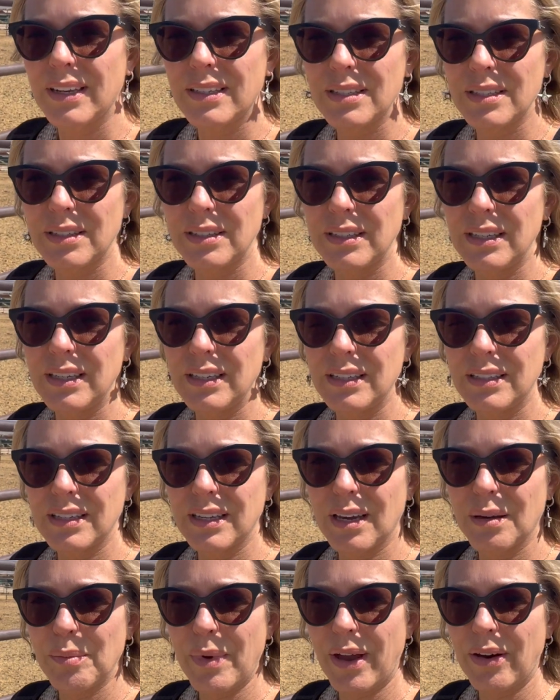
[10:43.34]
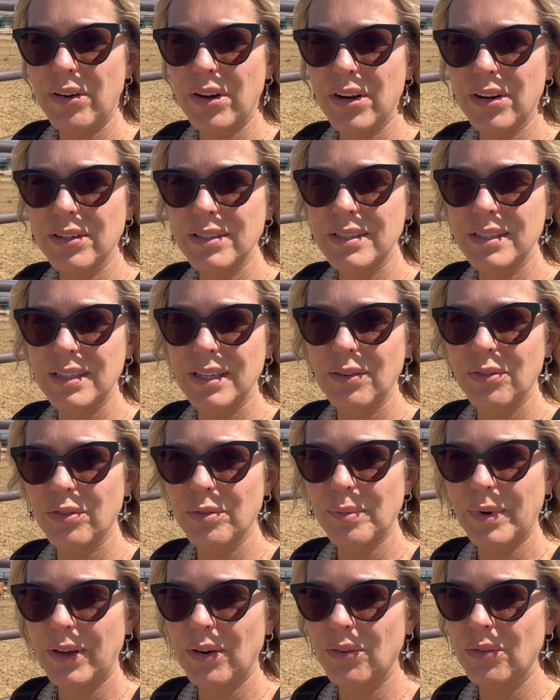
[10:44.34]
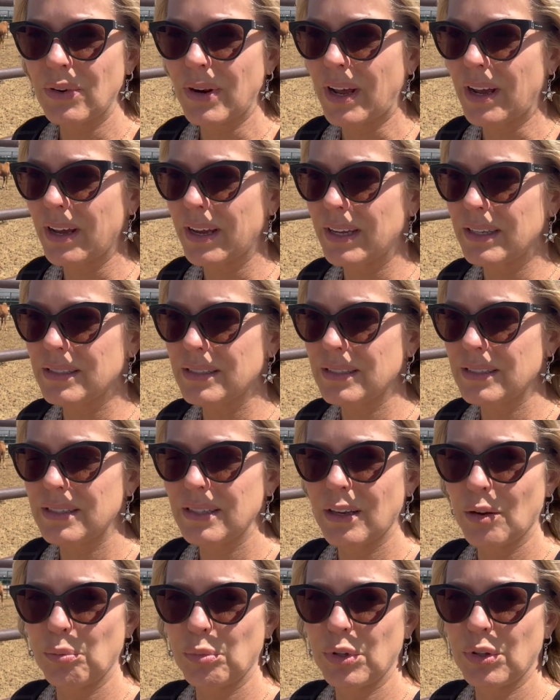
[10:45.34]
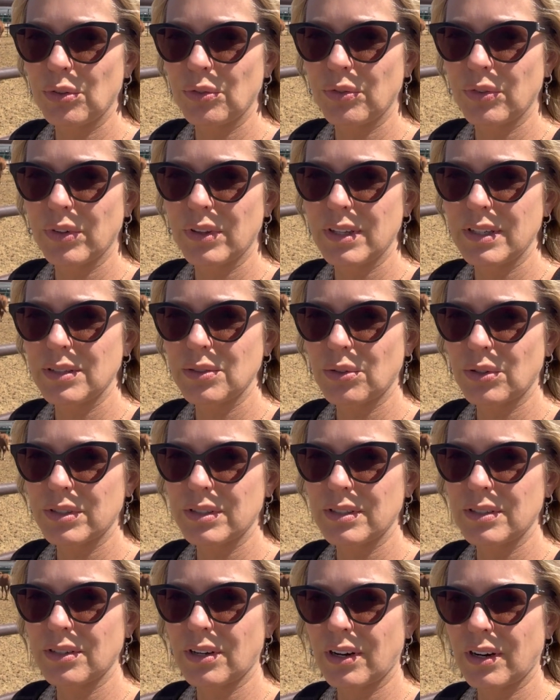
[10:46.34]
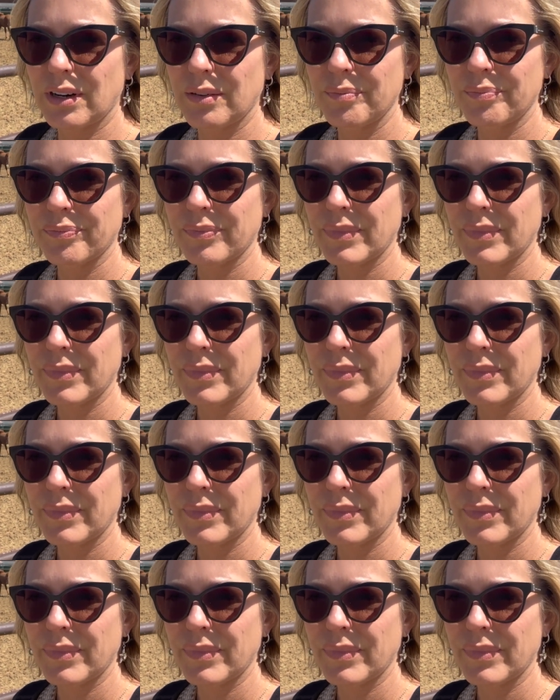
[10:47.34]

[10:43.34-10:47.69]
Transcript: I just needed to come out here and see for my own eyes and see how beautiful these horses are.